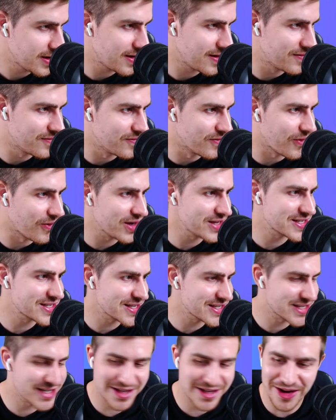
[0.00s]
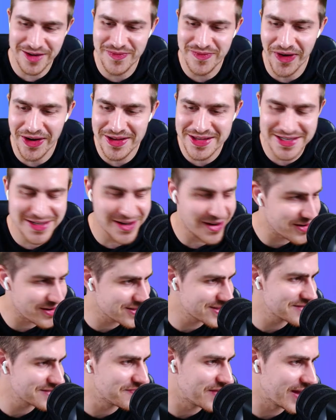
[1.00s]
Moyes and Slot both start
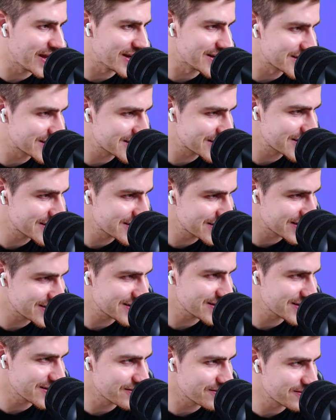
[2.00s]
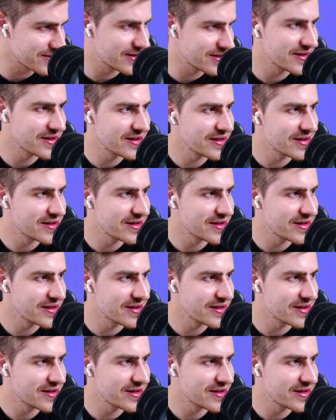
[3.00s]
on the bench. That's a good one.